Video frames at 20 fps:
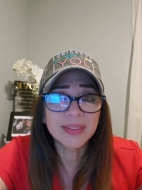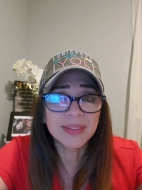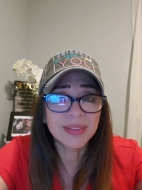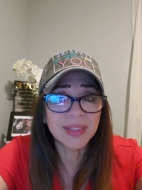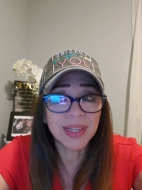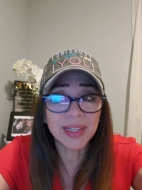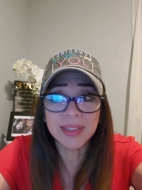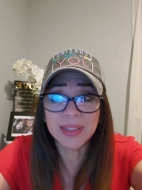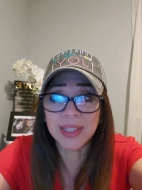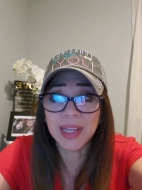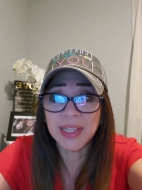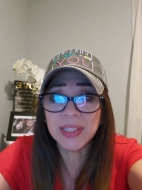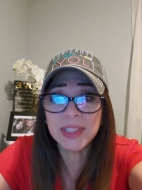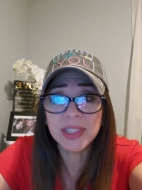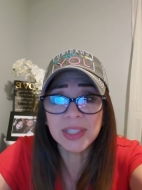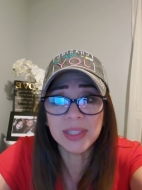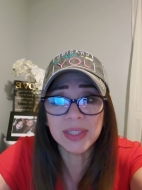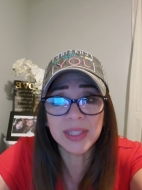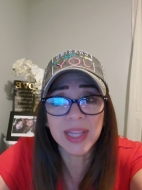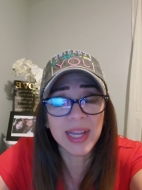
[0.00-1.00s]
That,
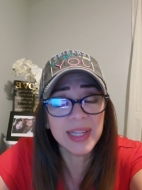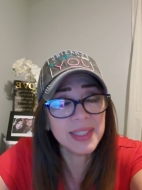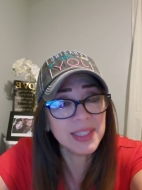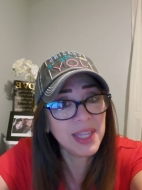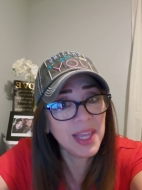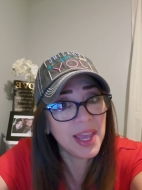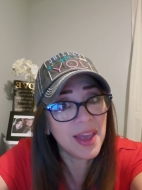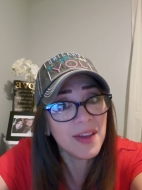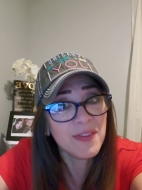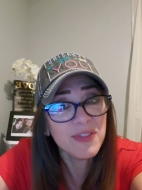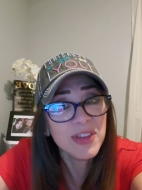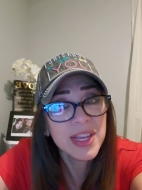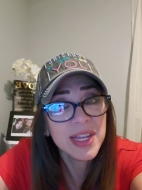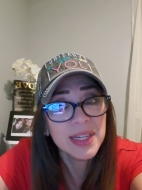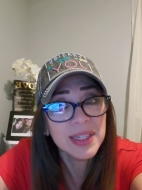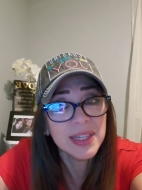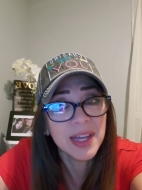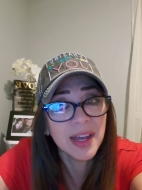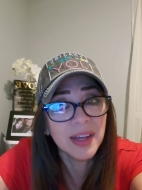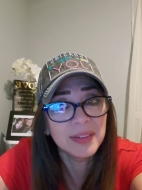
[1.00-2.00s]
that's, that's heavy
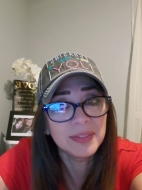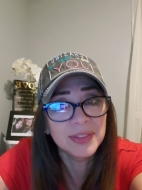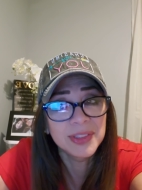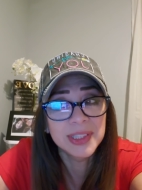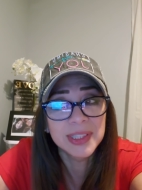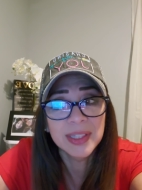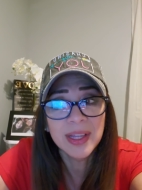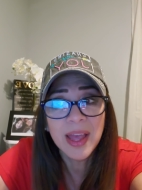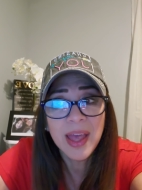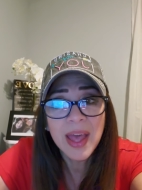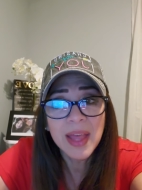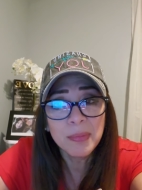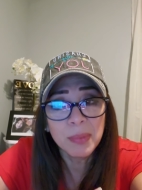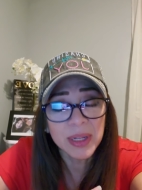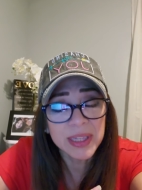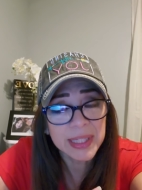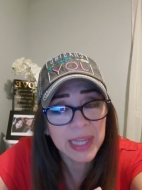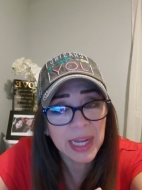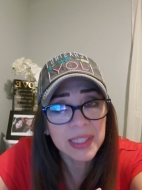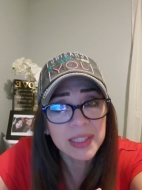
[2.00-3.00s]
loves,
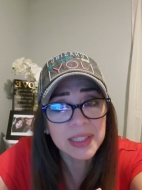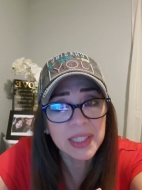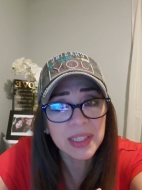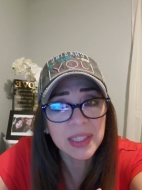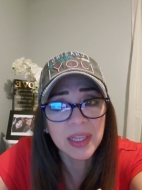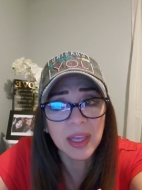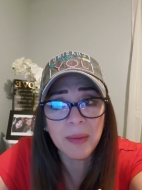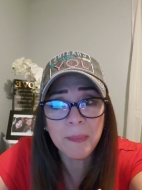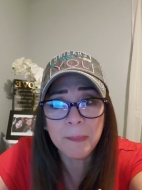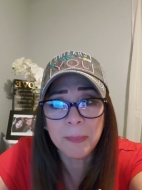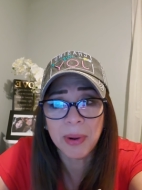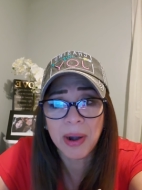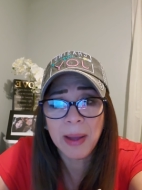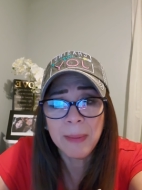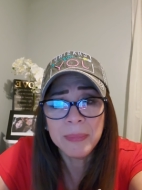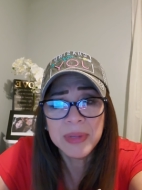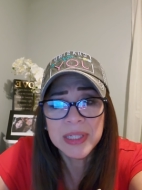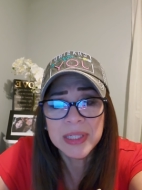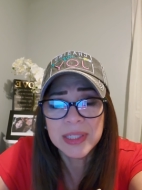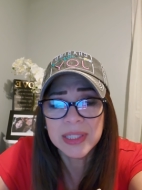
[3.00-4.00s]
but that's a kept
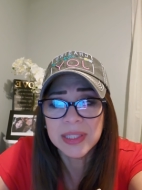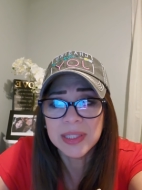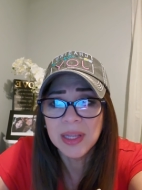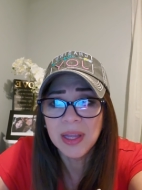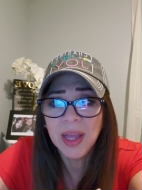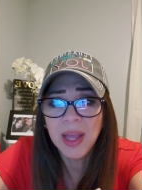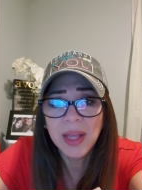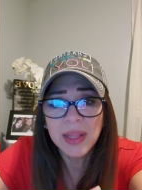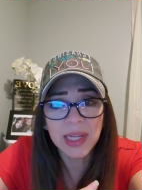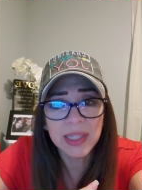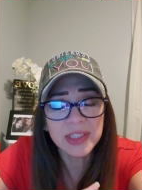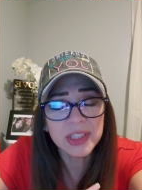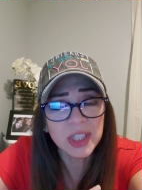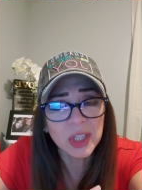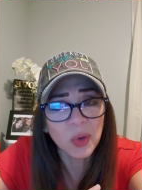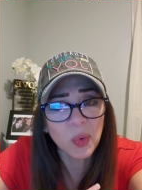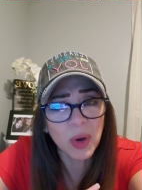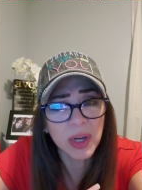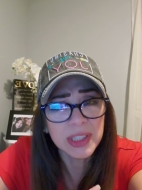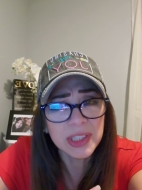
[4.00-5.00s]
promise. That's
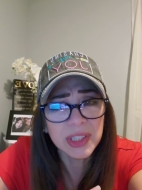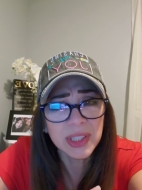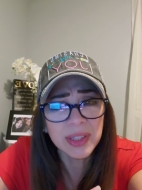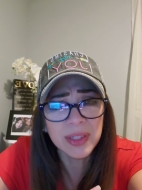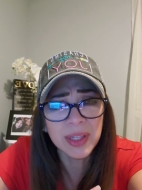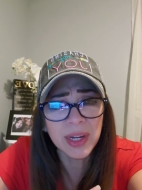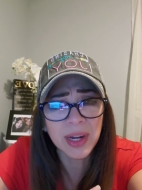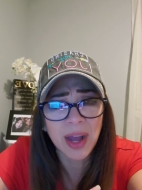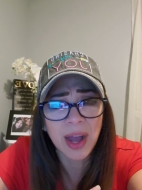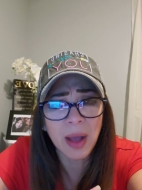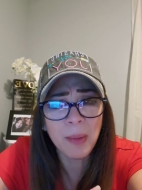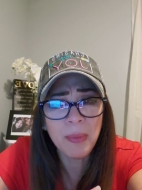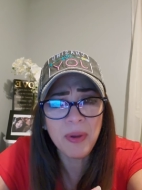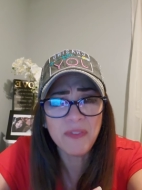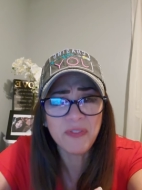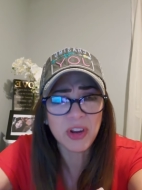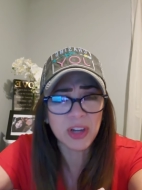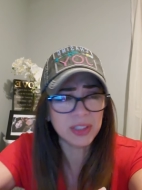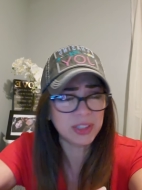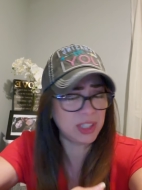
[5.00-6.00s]
a question that
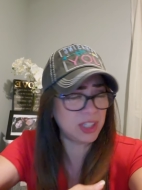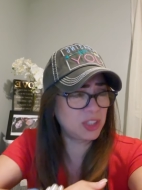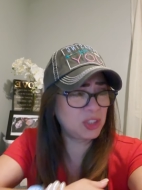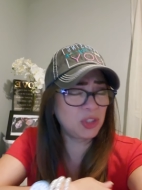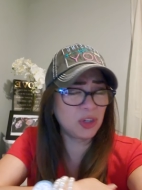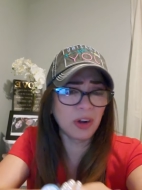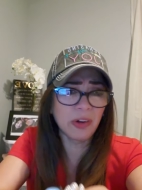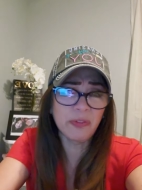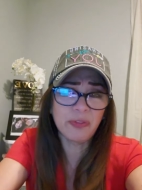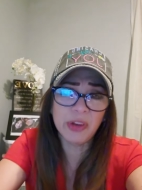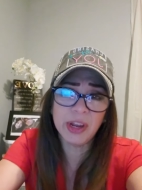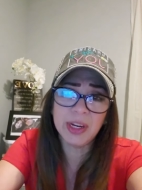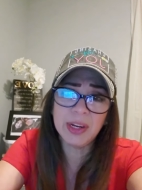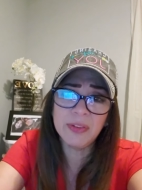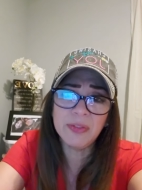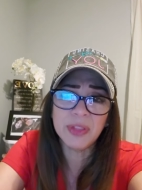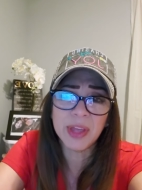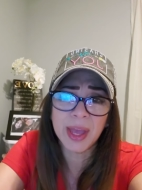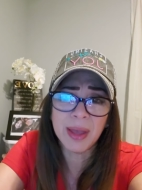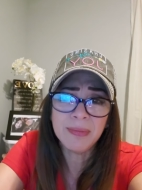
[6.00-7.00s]
Abba Far says, you're afraid
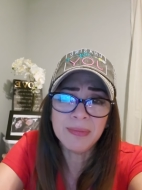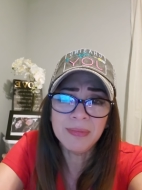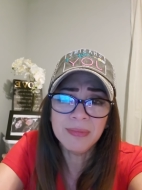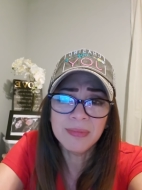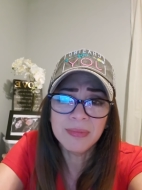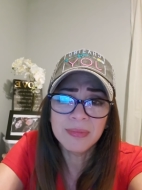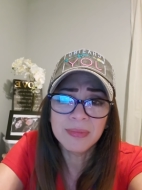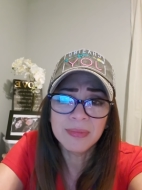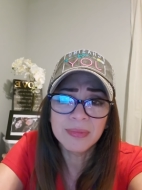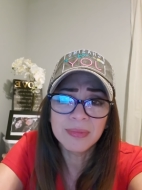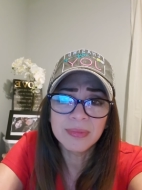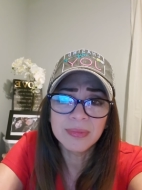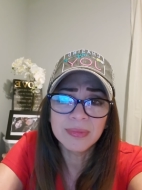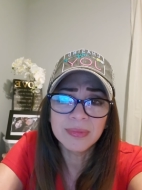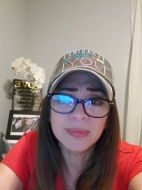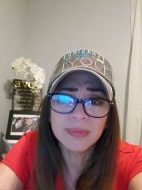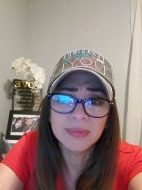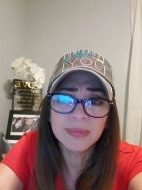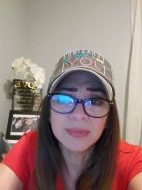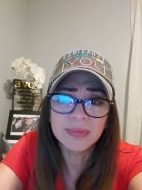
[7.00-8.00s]
of them?
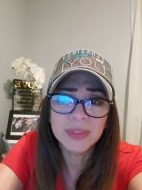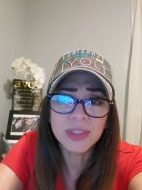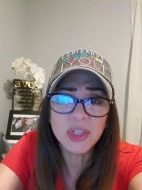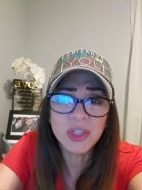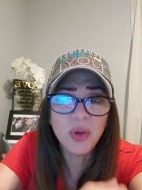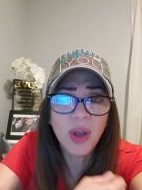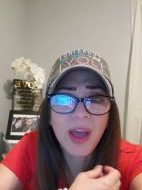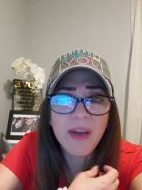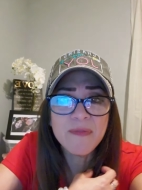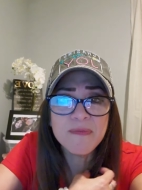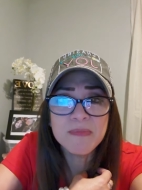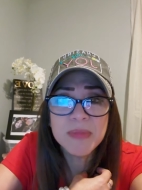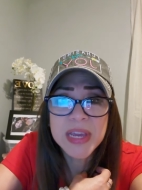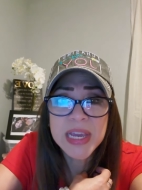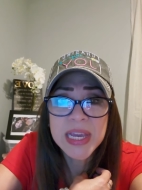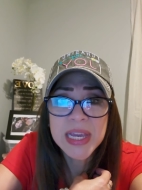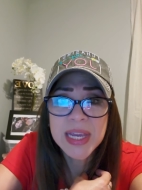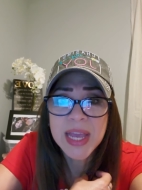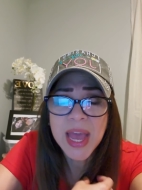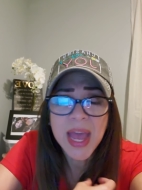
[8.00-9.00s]
You have
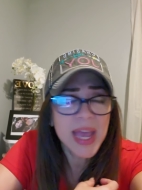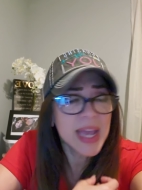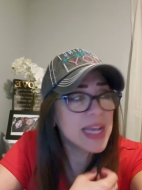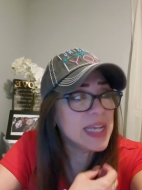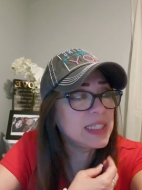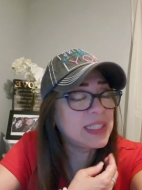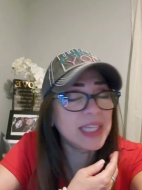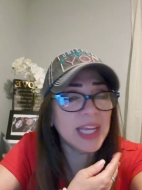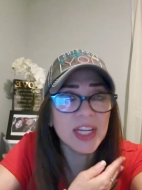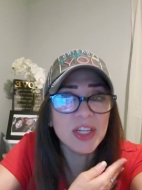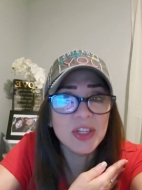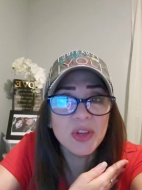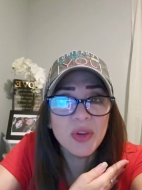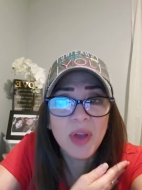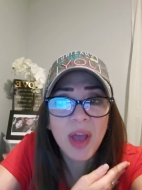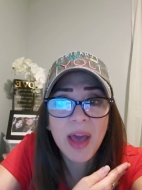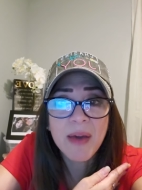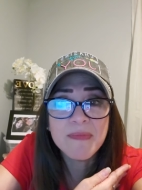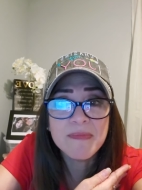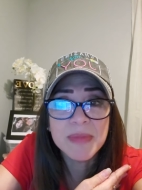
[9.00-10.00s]
me. He's saying, you
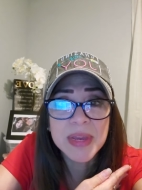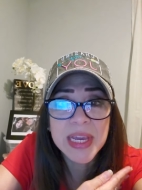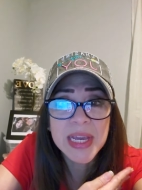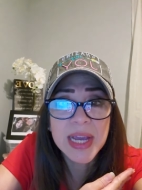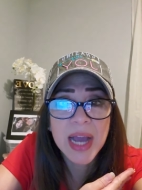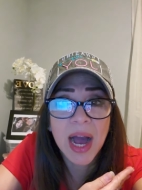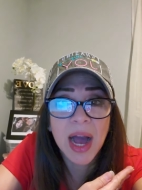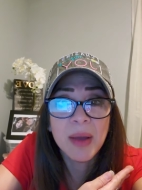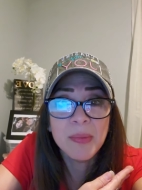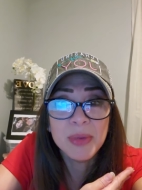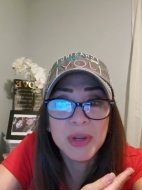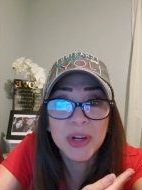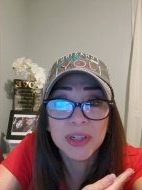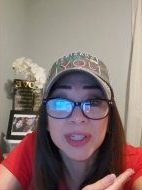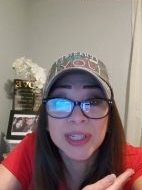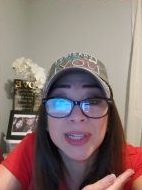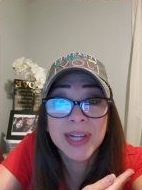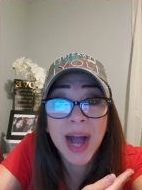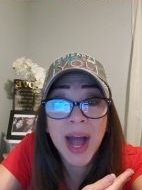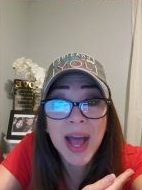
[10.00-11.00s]
have me. I'm your
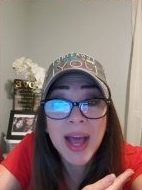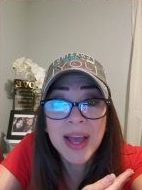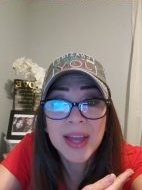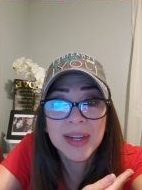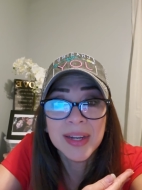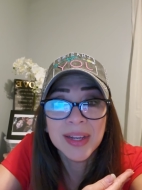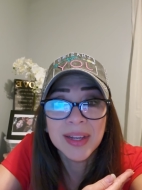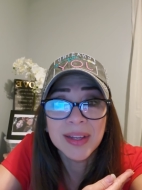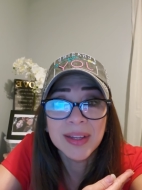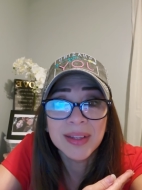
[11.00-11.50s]
God.